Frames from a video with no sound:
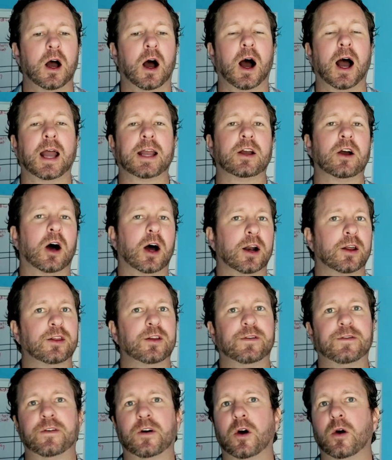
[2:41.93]
I got on
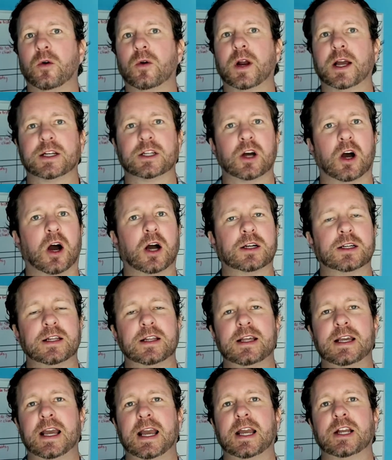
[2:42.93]
the phone, I talked
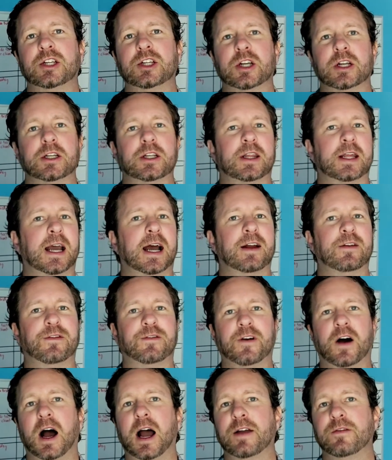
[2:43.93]
to the agent, they had
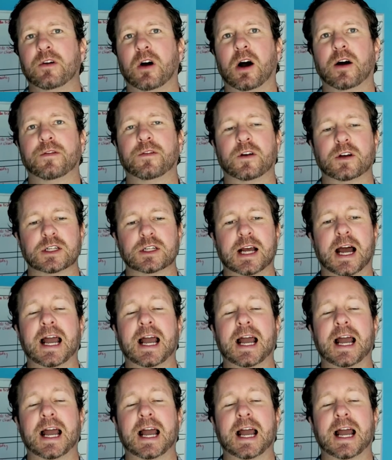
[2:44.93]
5 offers.